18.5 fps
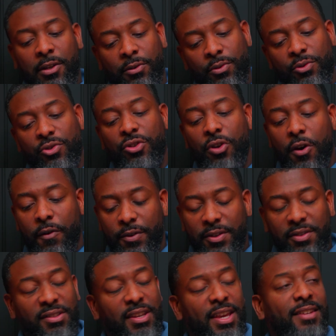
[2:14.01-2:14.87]
They'll do
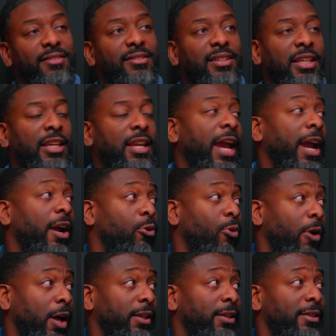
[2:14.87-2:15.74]
surface testing and air
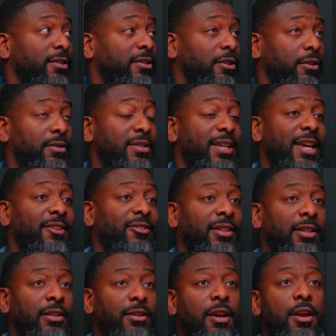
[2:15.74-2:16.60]
quality
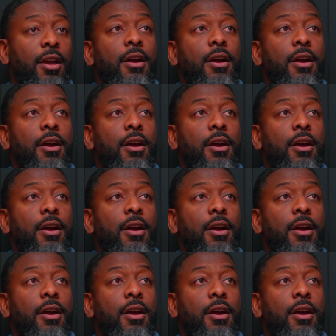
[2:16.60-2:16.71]
testing.